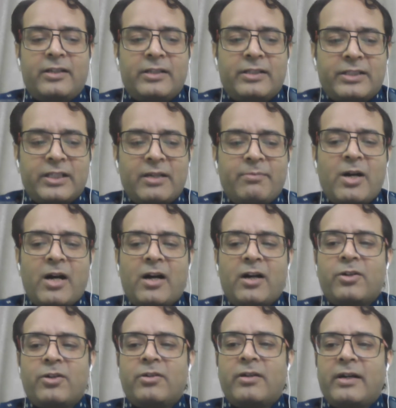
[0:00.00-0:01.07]

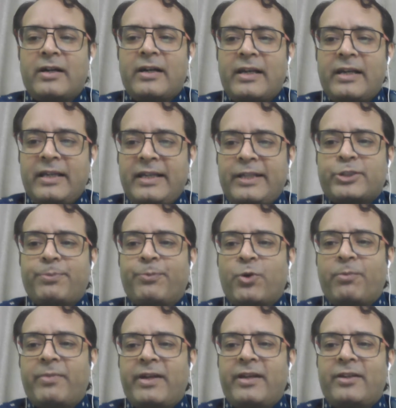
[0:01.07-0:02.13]
somehow each
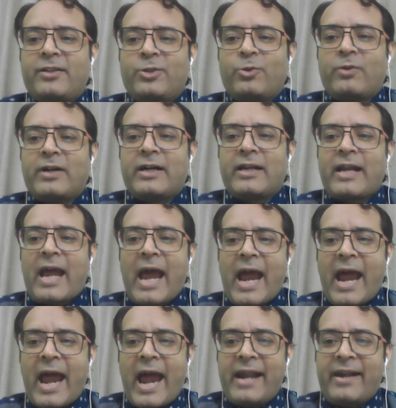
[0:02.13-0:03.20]
moment you are
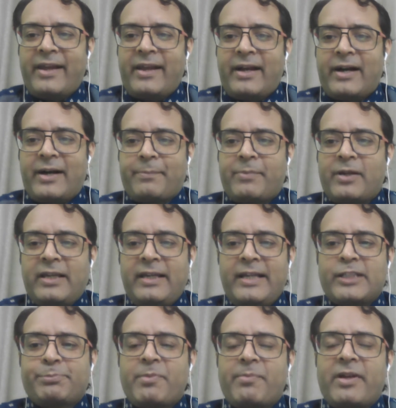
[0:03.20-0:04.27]
adding up,
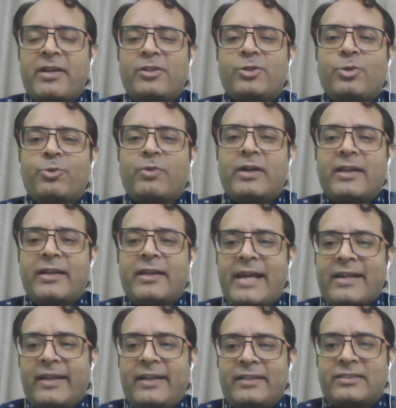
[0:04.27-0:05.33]
each moment you are
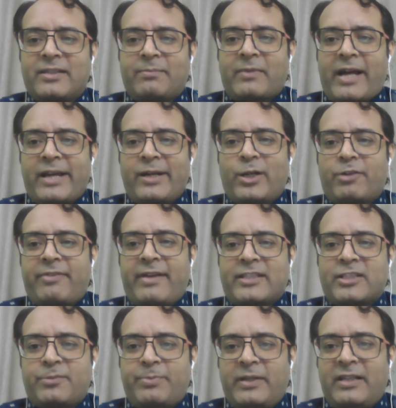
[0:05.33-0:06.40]
getting some kind of
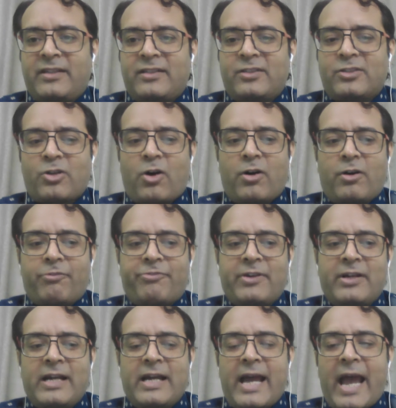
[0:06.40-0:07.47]
experience of
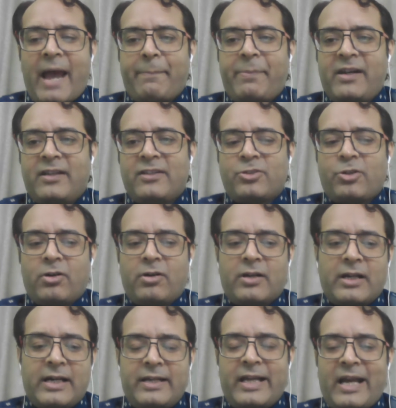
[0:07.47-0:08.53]
happiness
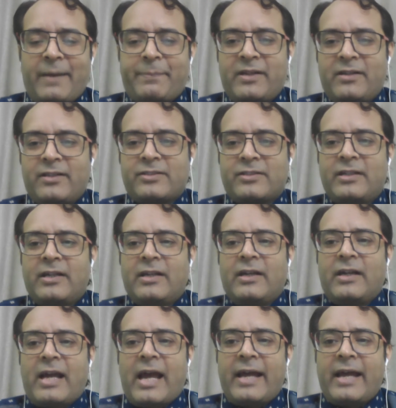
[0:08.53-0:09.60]
or unhappiness.
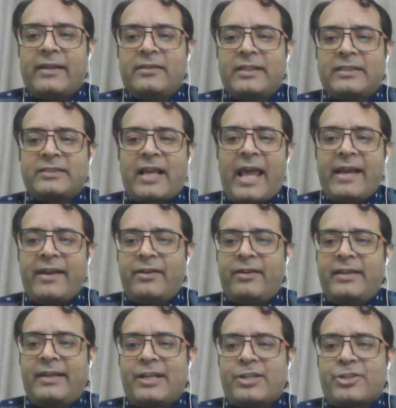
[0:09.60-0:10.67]
And this
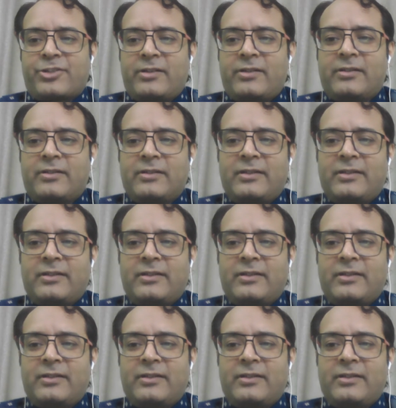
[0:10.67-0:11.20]
aggregation